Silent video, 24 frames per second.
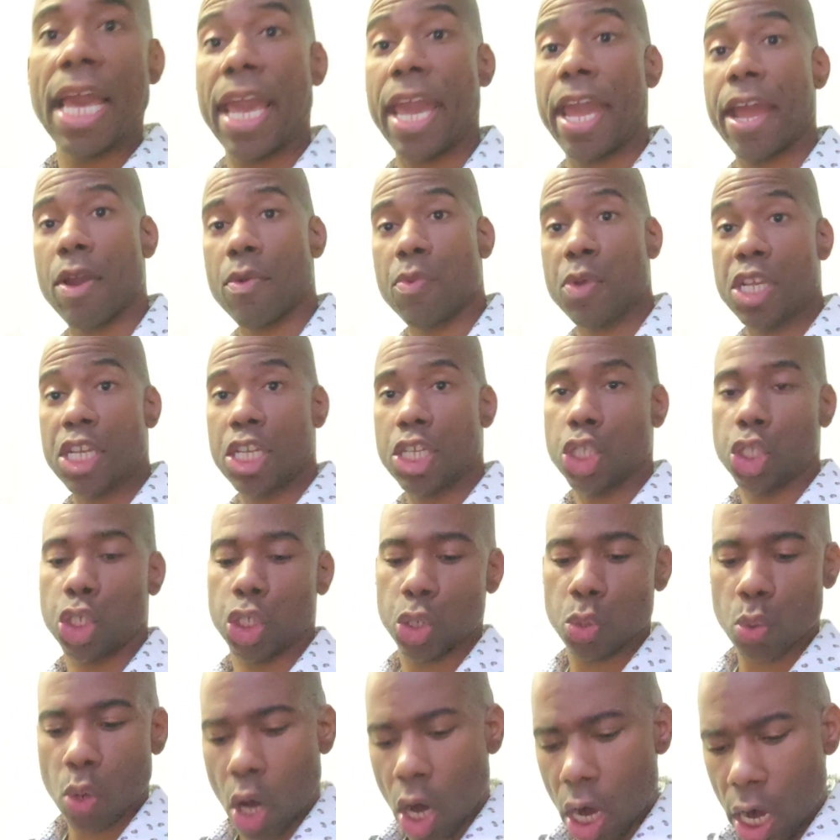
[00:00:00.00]
Aries,
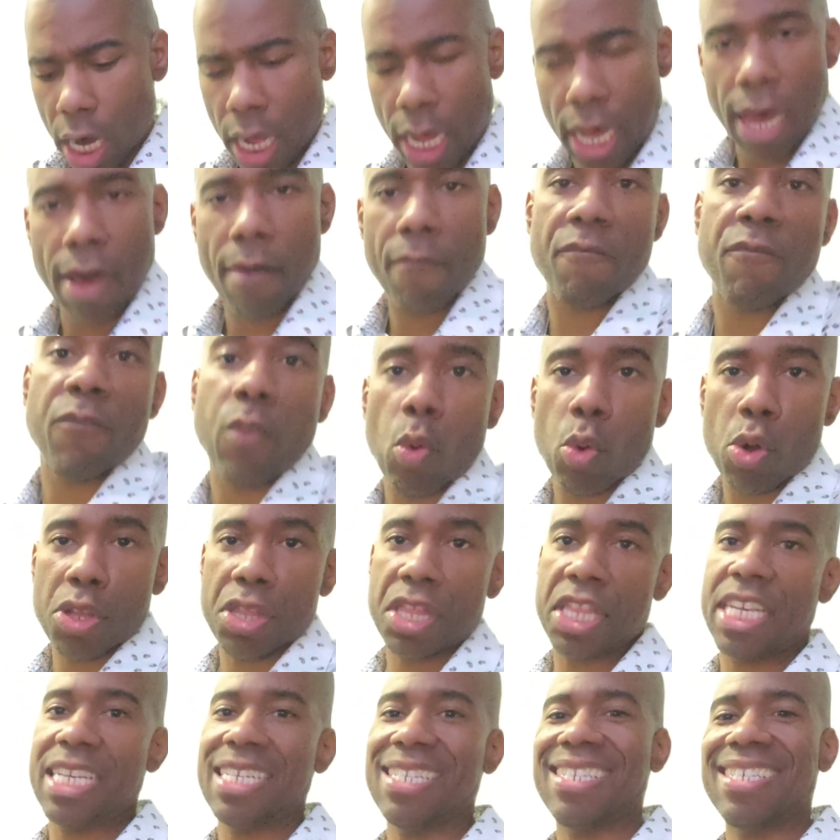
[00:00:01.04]
you are up for
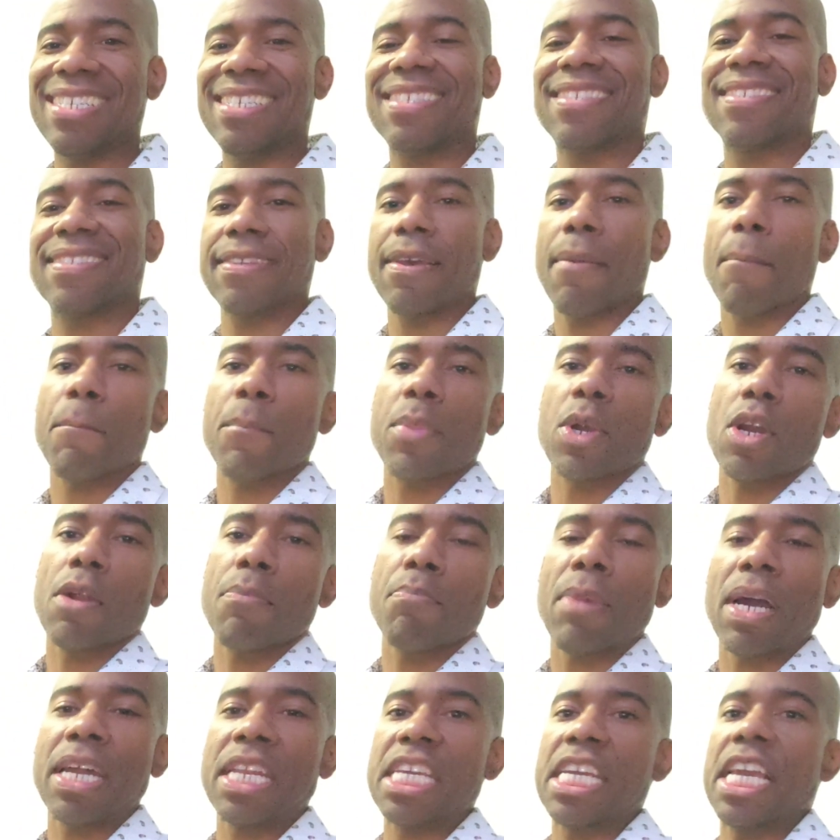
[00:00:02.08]
the December
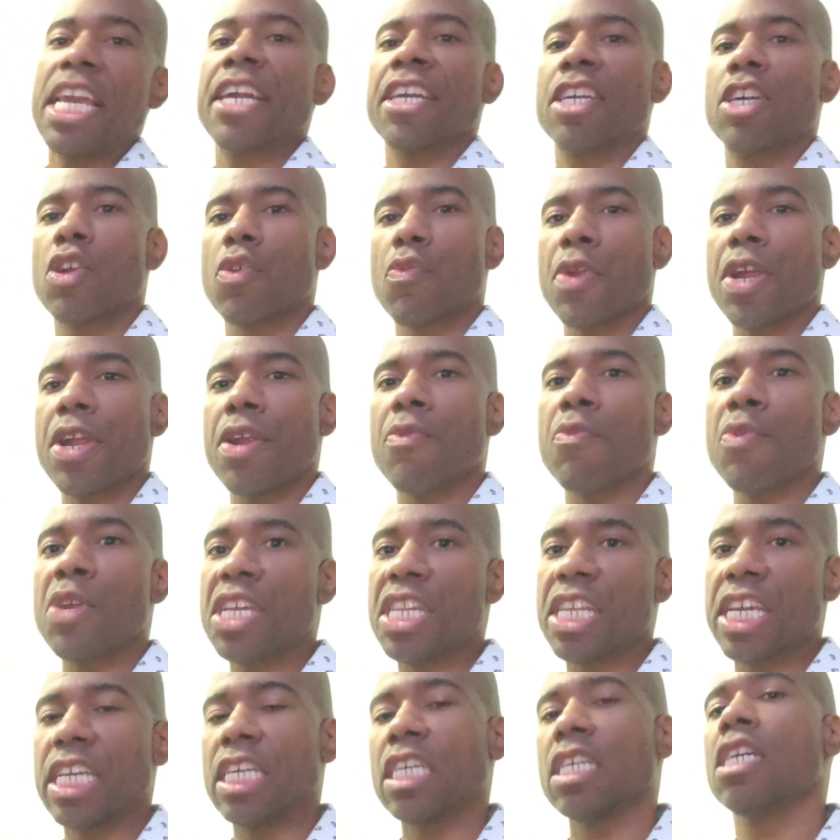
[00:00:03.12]
money and career
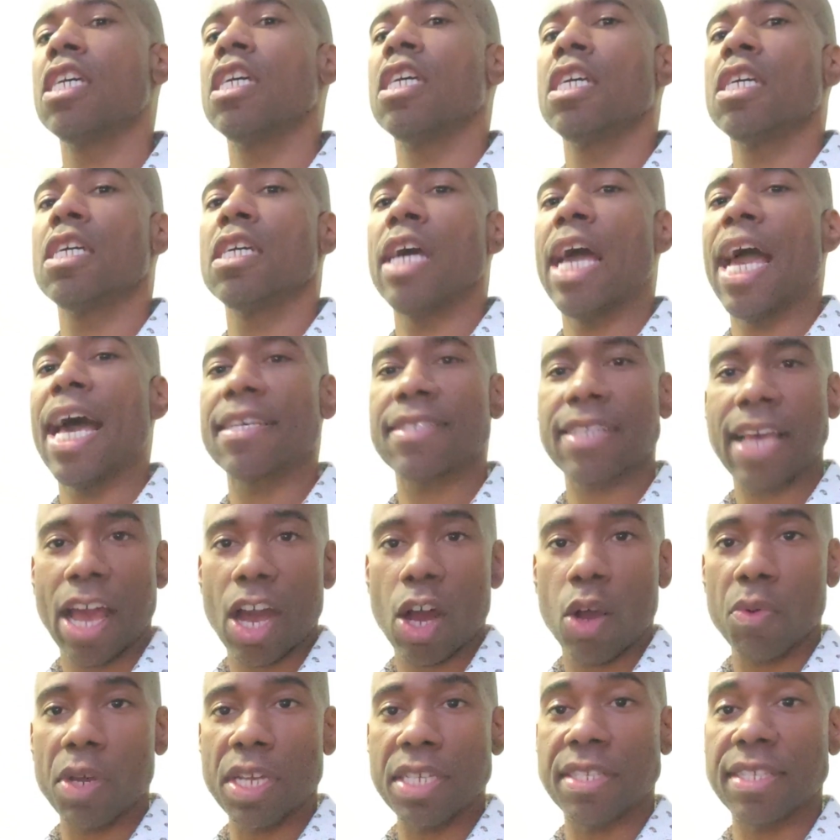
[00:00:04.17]
reading. As I
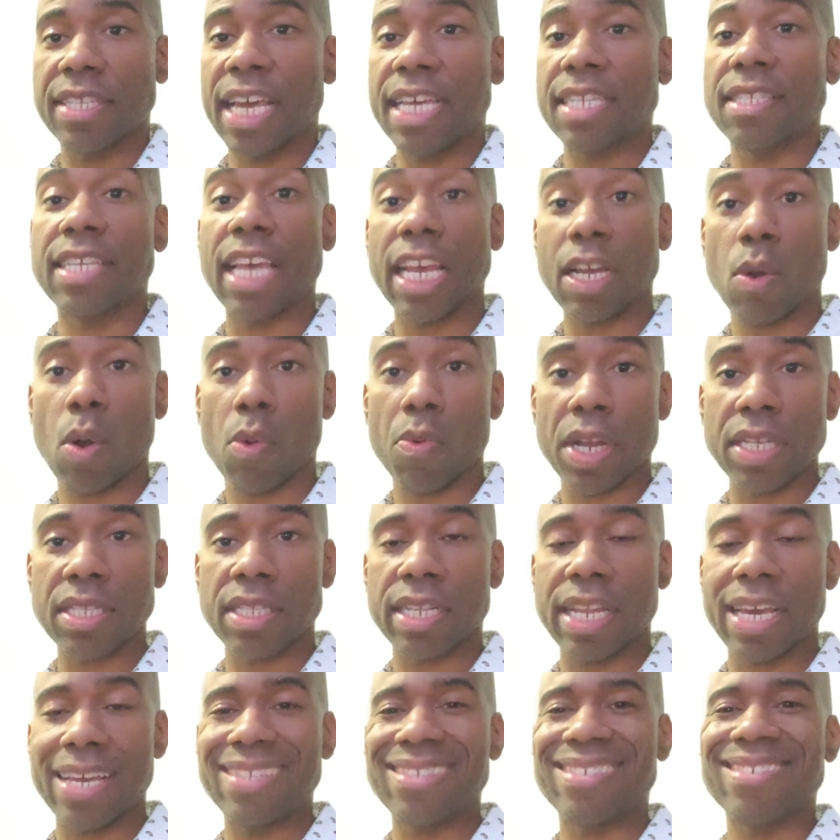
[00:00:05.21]
always say, take what
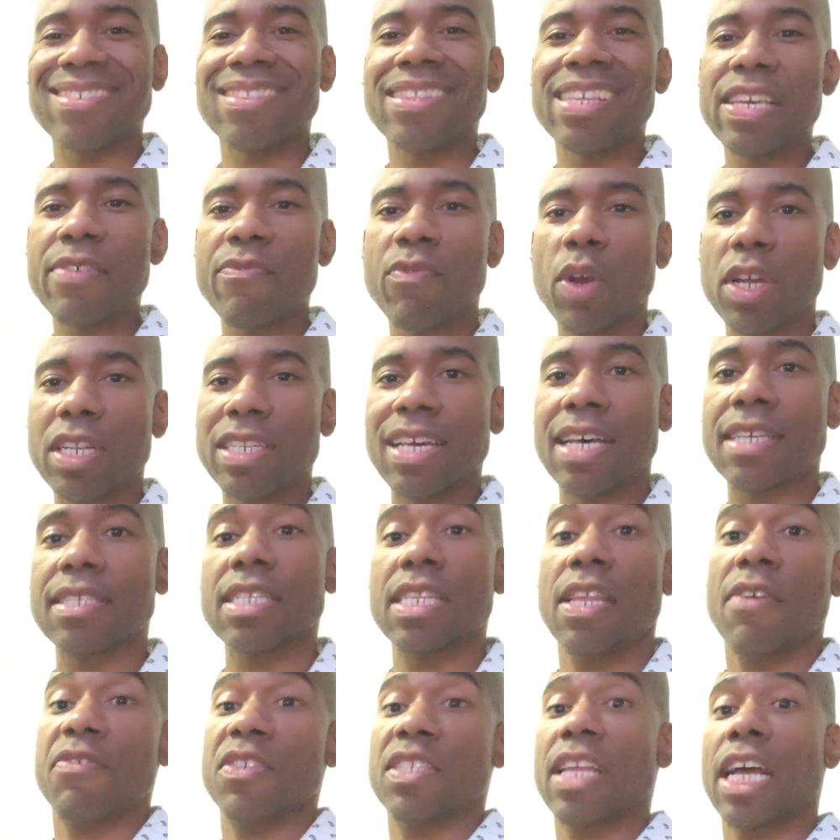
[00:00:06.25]
resonates, leave what
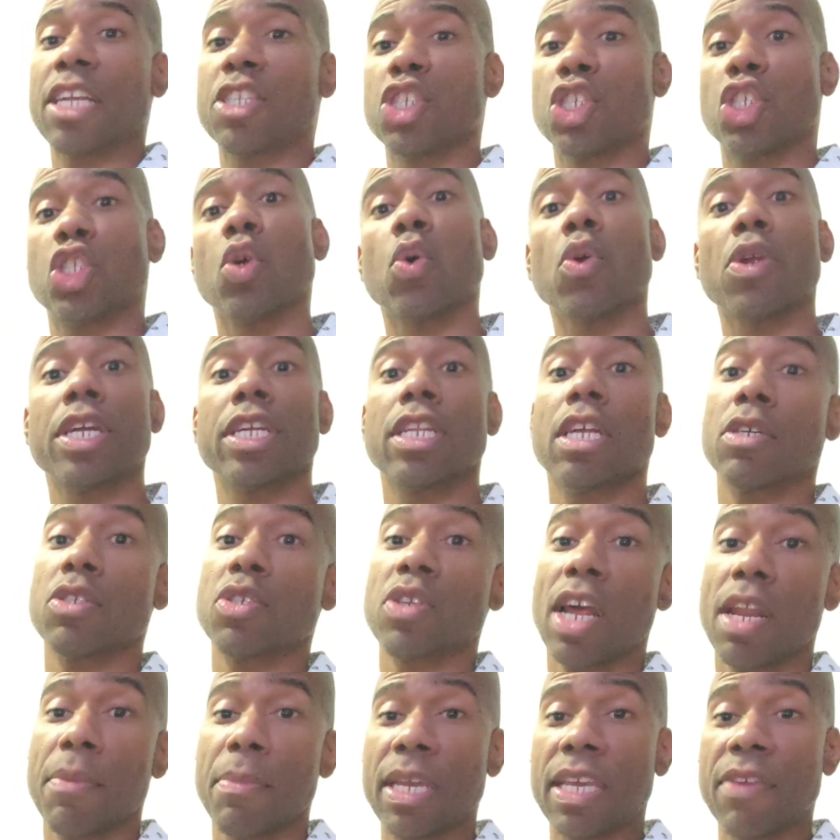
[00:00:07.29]
doesn't. If it's not your story, don't
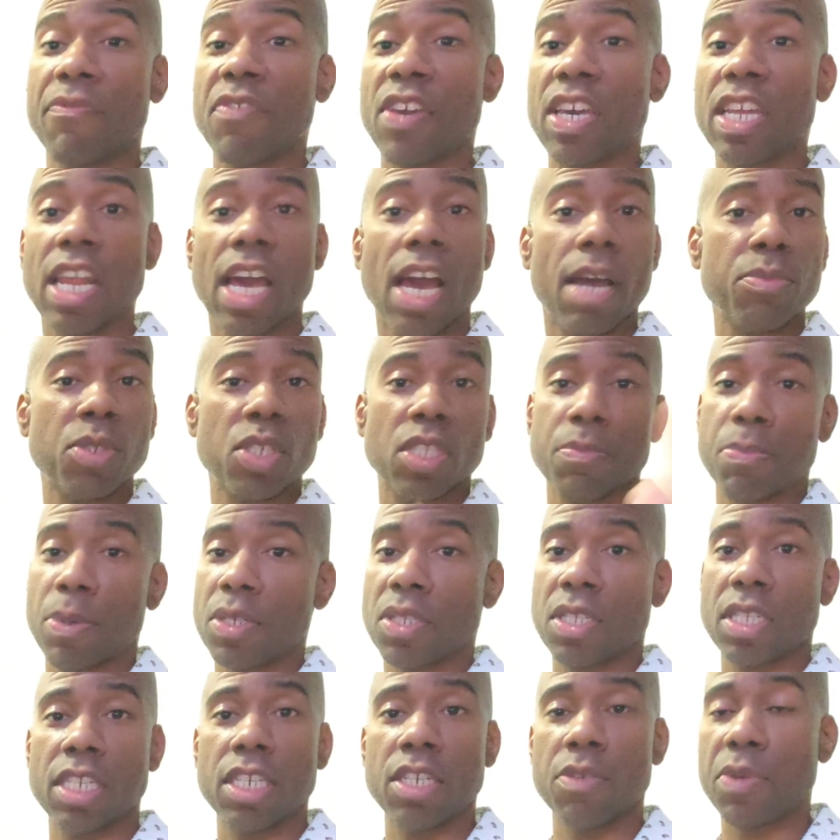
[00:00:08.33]
try to make it fit. I'm just a
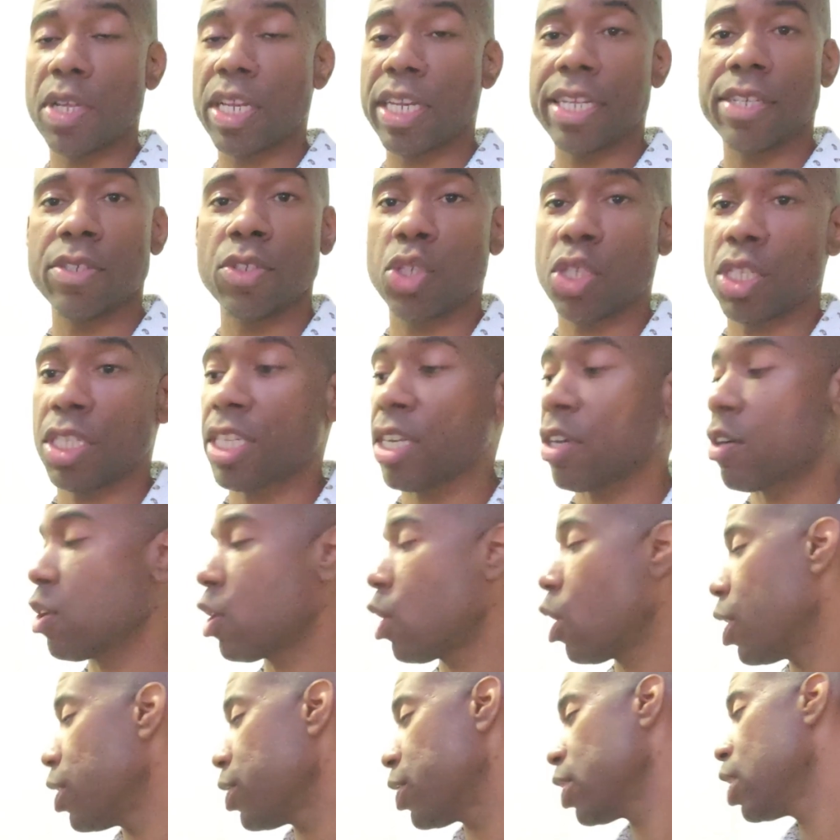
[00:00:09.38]
person here reading energy and tarot
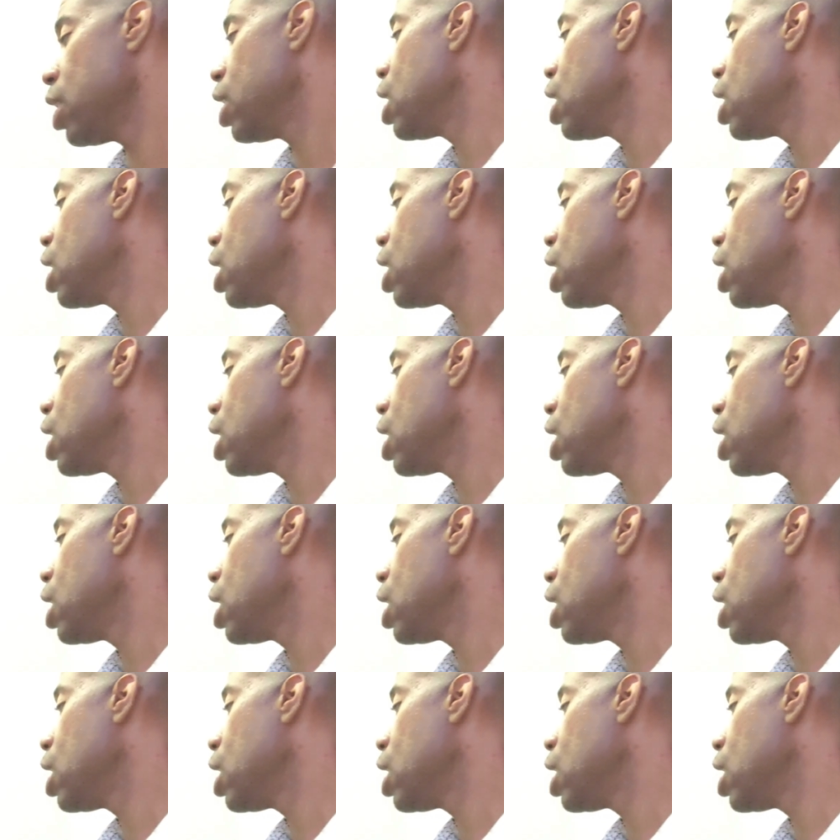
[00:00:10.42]
cards.